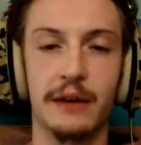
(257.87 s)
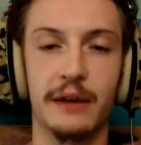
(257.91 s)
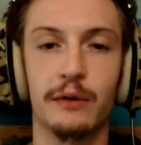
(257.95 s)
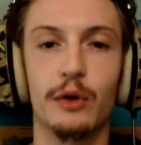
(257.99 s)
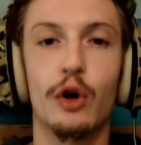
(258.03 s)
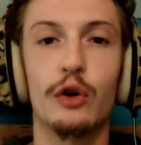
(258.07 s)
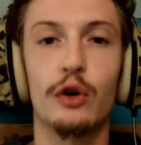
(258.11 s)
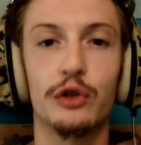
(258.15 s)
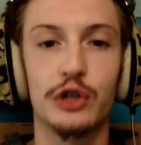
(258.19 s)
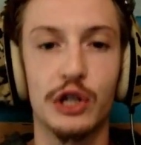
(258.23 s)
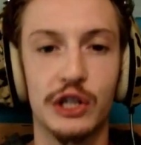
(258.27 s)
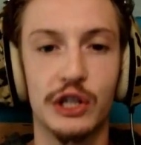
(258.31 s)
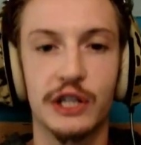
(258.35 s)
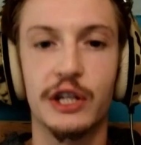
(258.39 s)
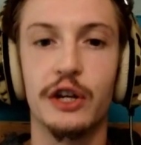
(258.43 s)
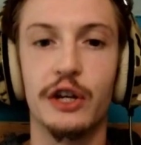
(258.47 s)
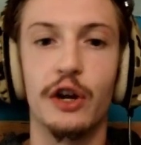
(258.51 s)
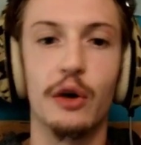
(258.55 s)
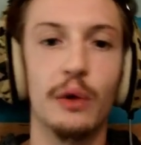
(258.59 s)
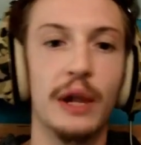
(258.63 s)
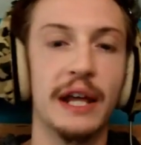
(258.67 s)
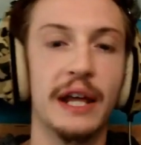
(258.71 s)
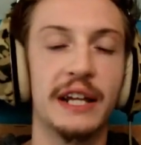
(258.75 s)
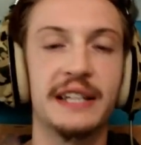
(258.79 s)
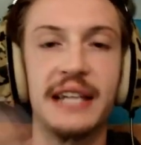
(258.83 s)
not just,
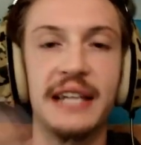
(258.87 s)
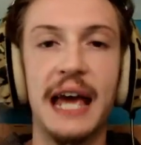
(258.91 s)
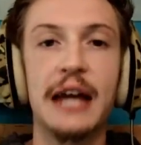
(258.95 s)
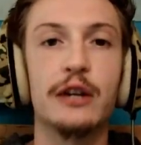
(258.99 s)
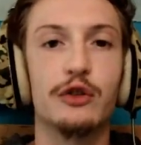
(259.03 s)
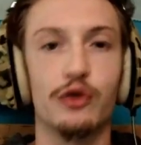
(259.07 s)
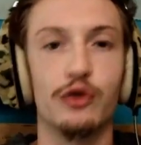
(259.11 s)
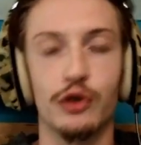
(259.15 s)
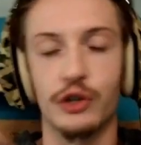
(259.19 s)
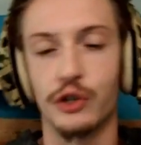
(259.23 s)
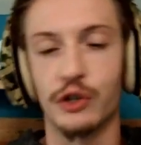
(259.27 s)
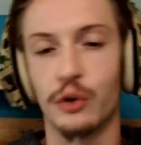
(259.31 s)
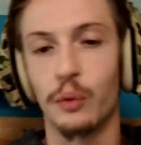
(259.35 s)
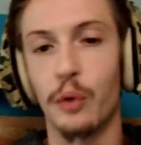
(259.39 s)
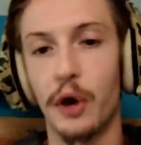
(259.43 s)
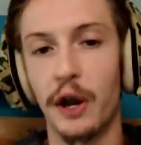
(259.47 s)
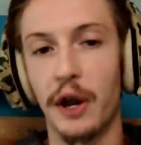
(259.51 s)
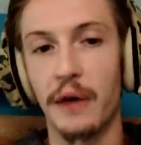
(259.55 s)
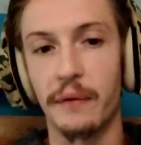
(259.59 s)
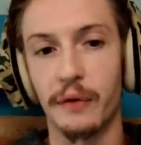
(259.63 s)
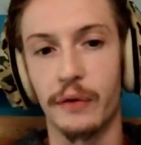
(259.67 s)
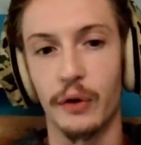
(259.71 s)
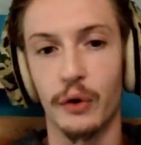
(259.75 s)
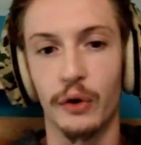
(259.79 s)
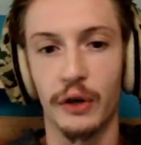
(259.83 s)
like Tetris or whatever,
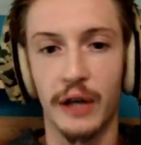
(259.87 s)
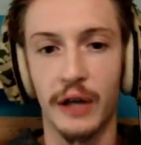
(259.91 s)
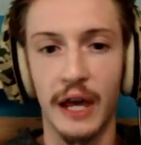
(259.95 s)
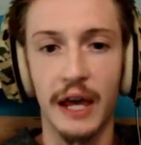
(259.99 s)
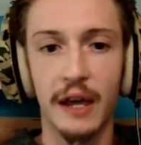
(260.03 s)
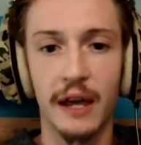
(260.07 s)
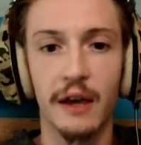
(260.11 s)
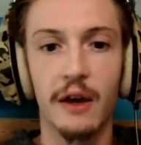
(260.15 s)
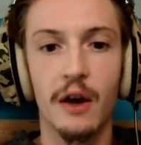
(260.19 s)
okay?